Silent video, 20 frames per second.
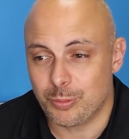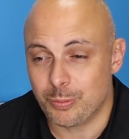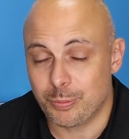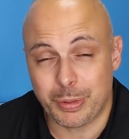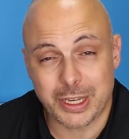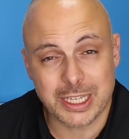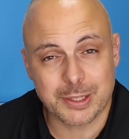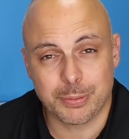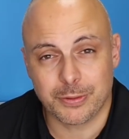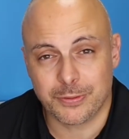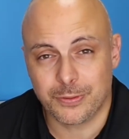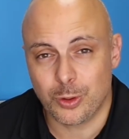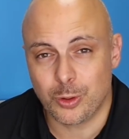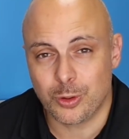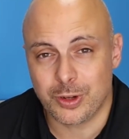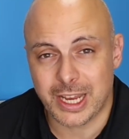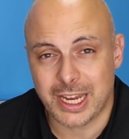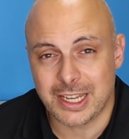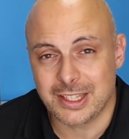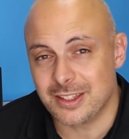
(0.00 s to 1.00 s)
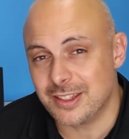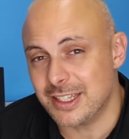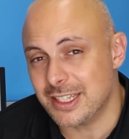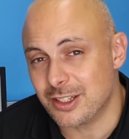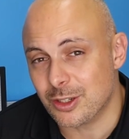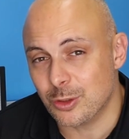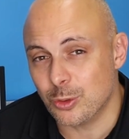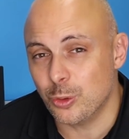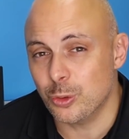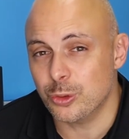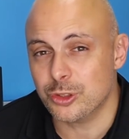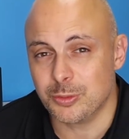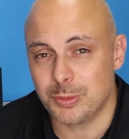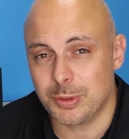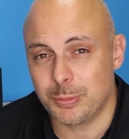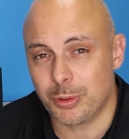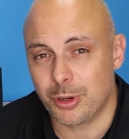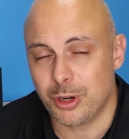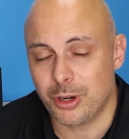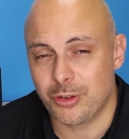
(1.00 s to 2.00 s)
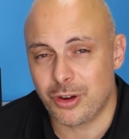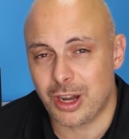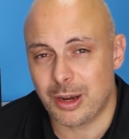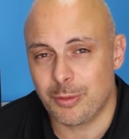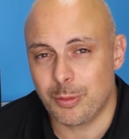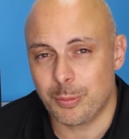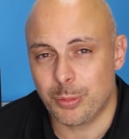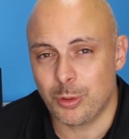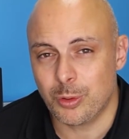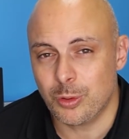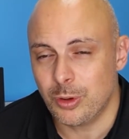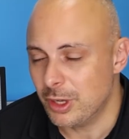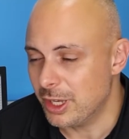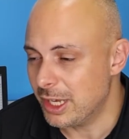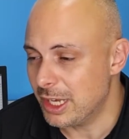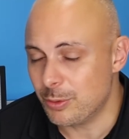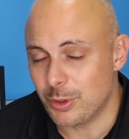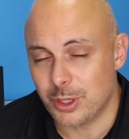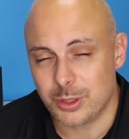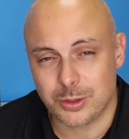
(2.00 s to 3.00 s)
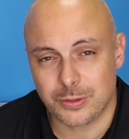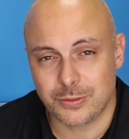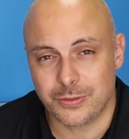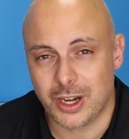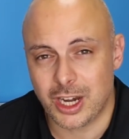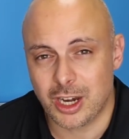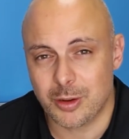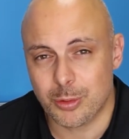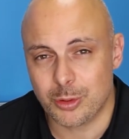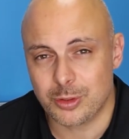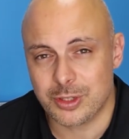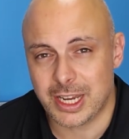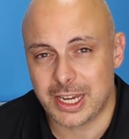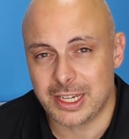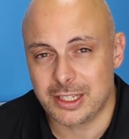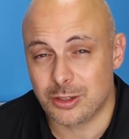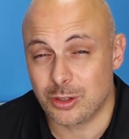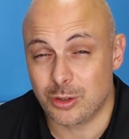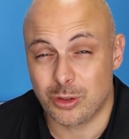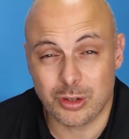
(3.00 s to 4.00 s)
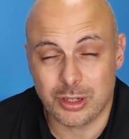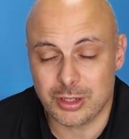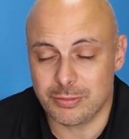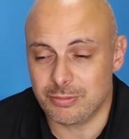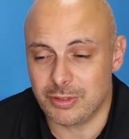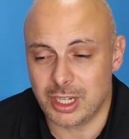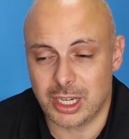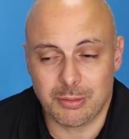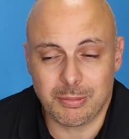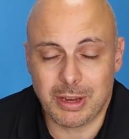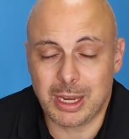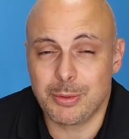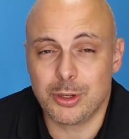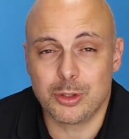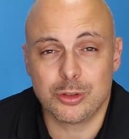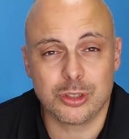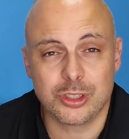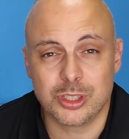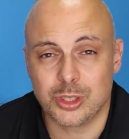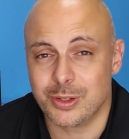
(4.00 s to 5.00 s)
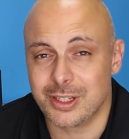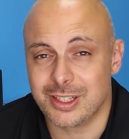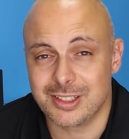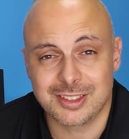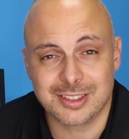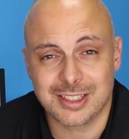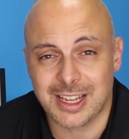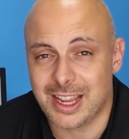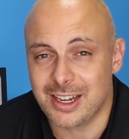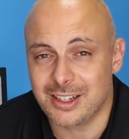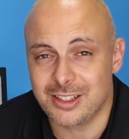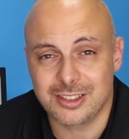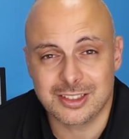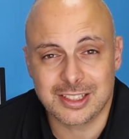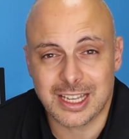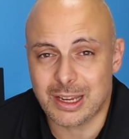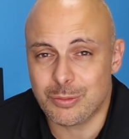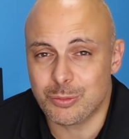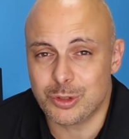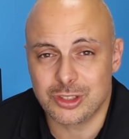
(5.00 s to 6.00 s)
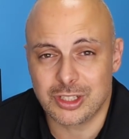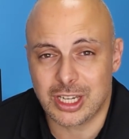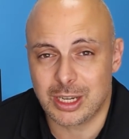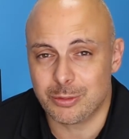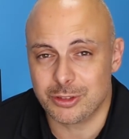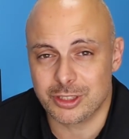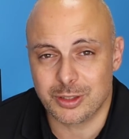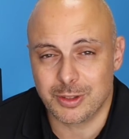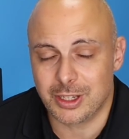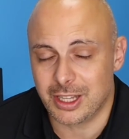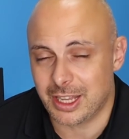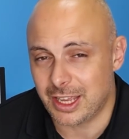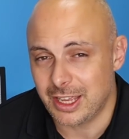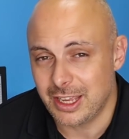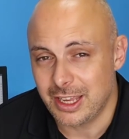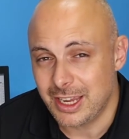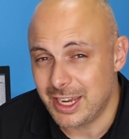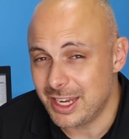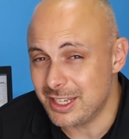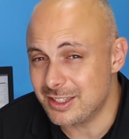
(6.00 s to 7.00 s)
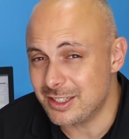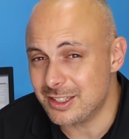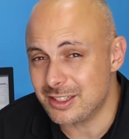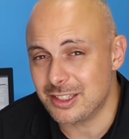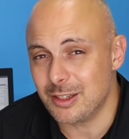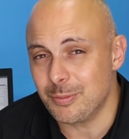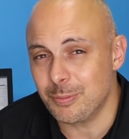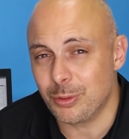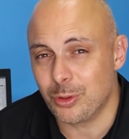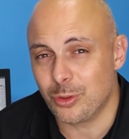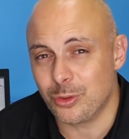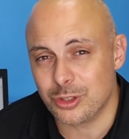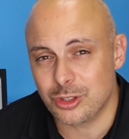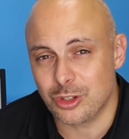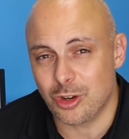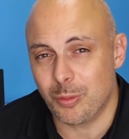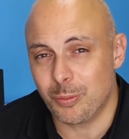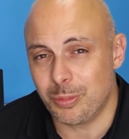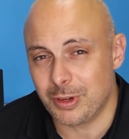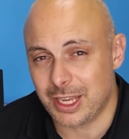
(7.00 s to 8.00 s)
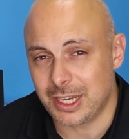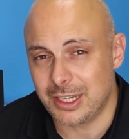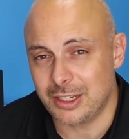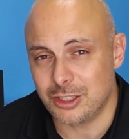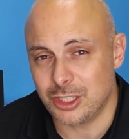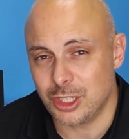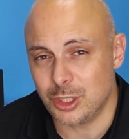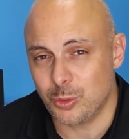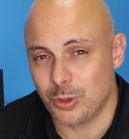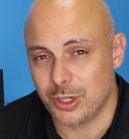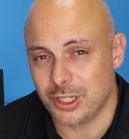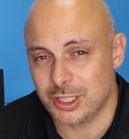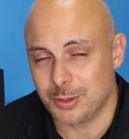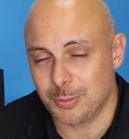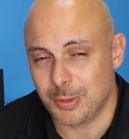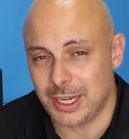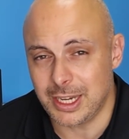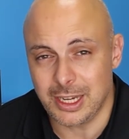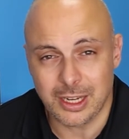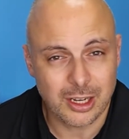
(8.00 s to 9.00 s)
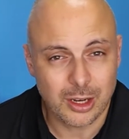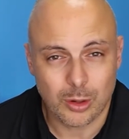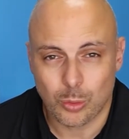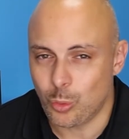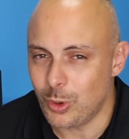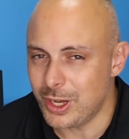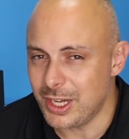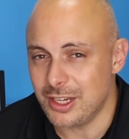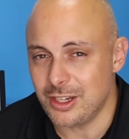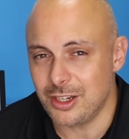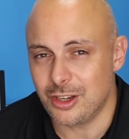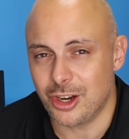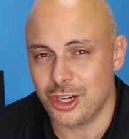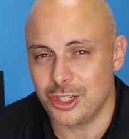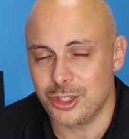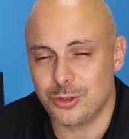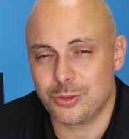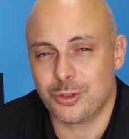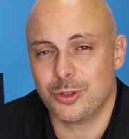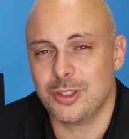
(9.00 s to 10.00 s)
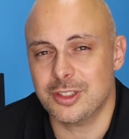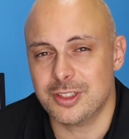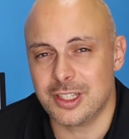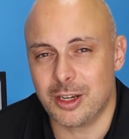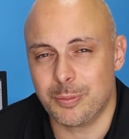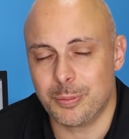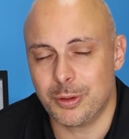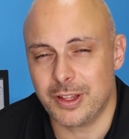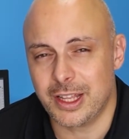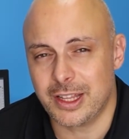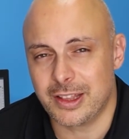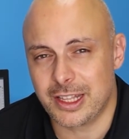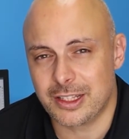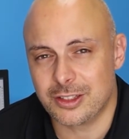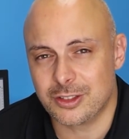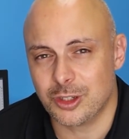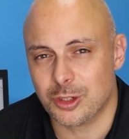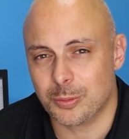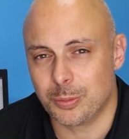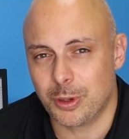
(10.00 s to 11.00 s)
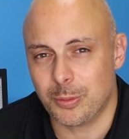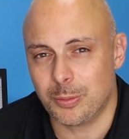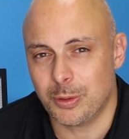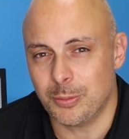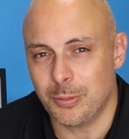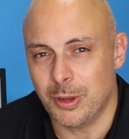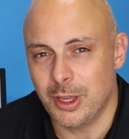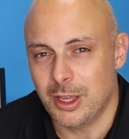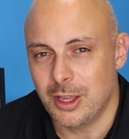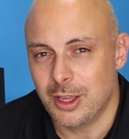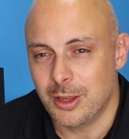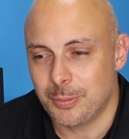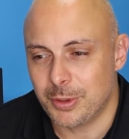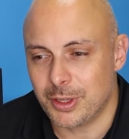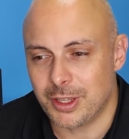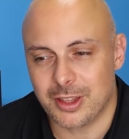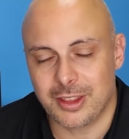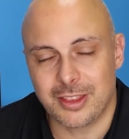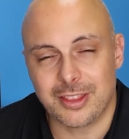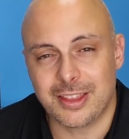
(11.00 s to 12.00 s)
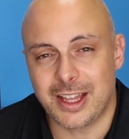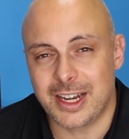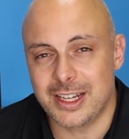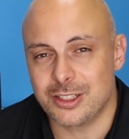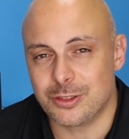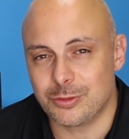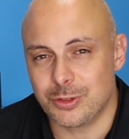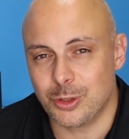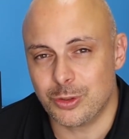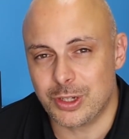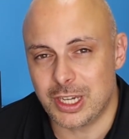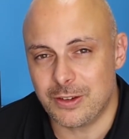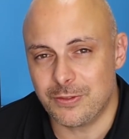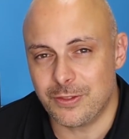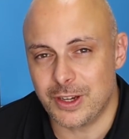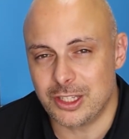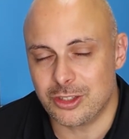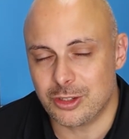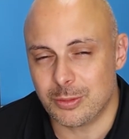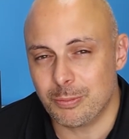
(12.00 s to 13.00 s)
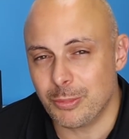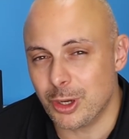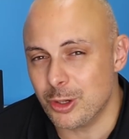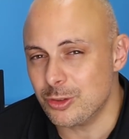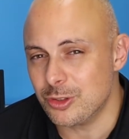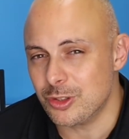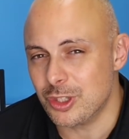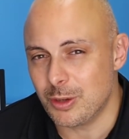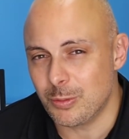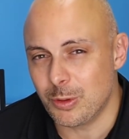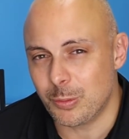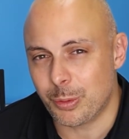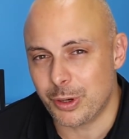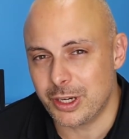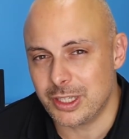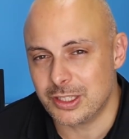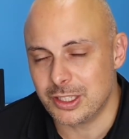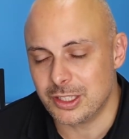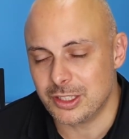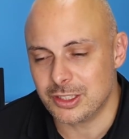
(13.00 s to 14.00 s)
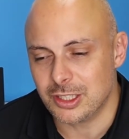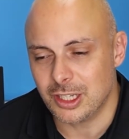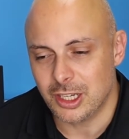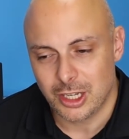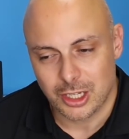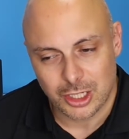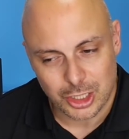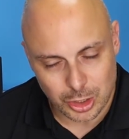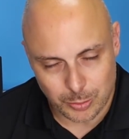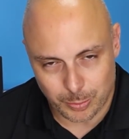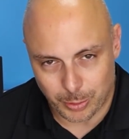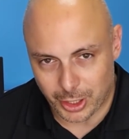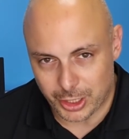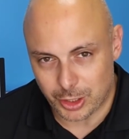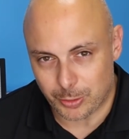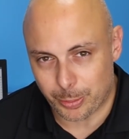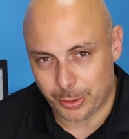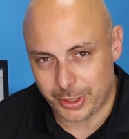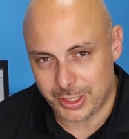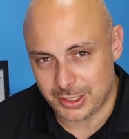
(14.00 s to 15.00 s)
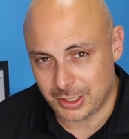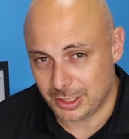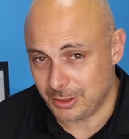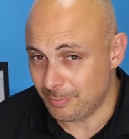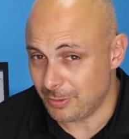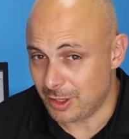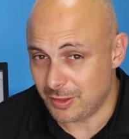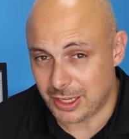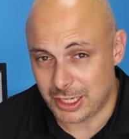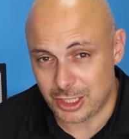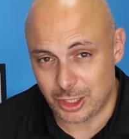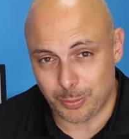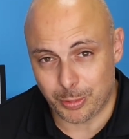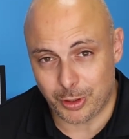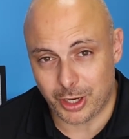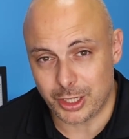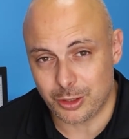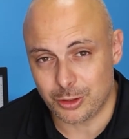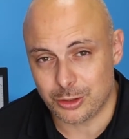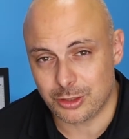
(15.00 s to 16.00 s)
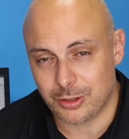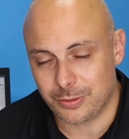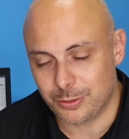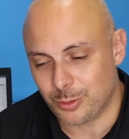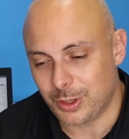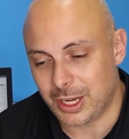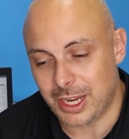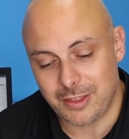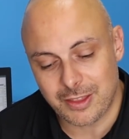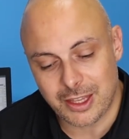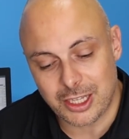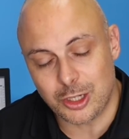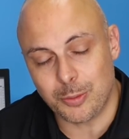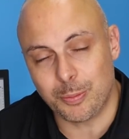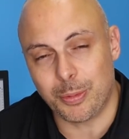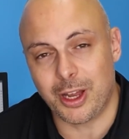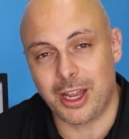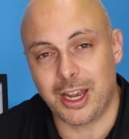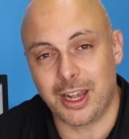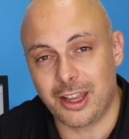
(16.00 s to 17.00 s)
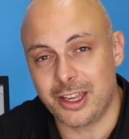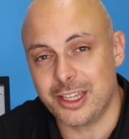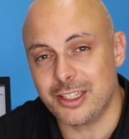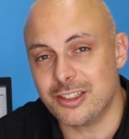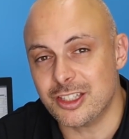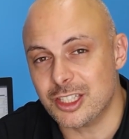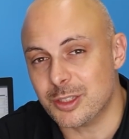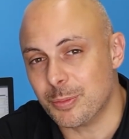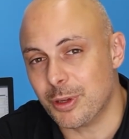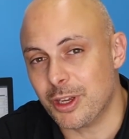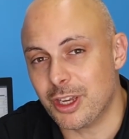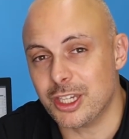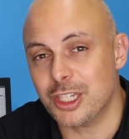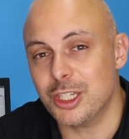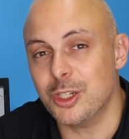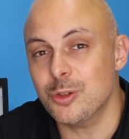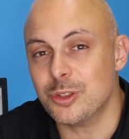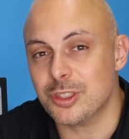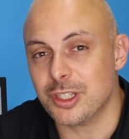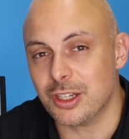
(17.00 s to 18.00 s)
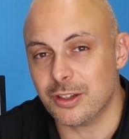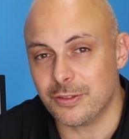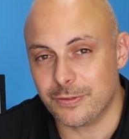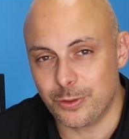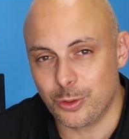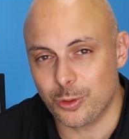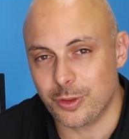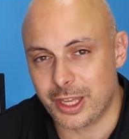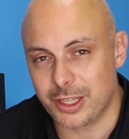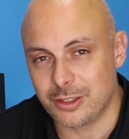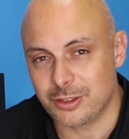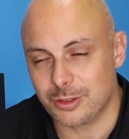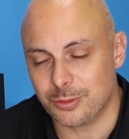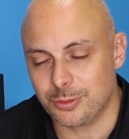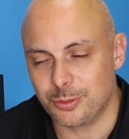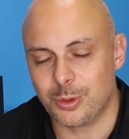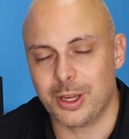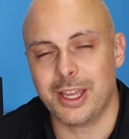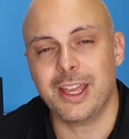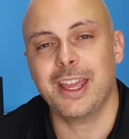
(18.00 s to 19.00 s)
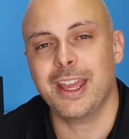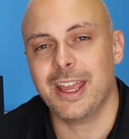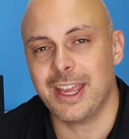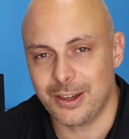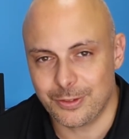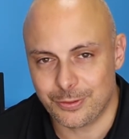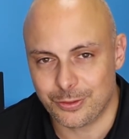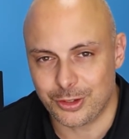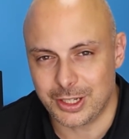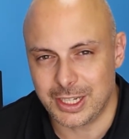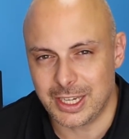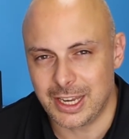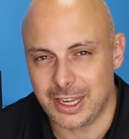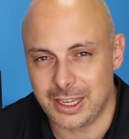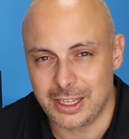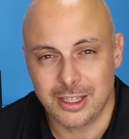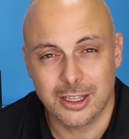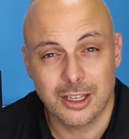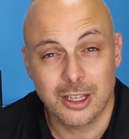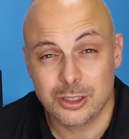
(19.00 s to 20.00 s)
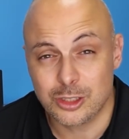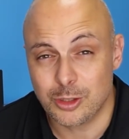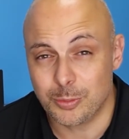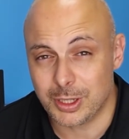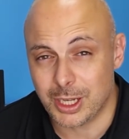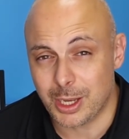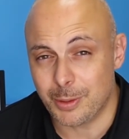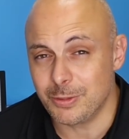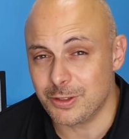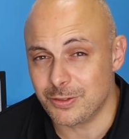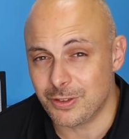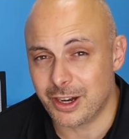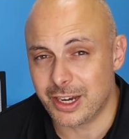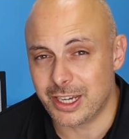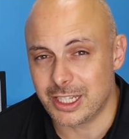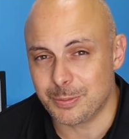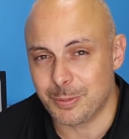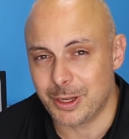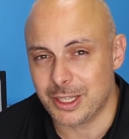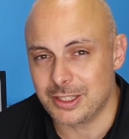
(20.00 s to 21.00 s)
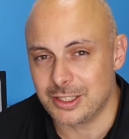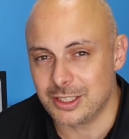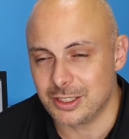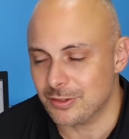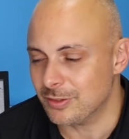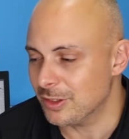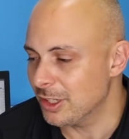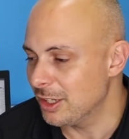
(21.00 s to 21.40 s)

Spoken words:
Best before dates, and these can also be programmable. It works with variable data, or maybe you're just doing a standard sandwich label or something like that. It's as simple or as complicated as you want it to be. We can guide you through the setup on that, that's not a problem, but that is a real key feature. Most thermal printers, you buy your printer and then you buy your software, and then you buy a license per user for that software every year, so it becomes very expensive.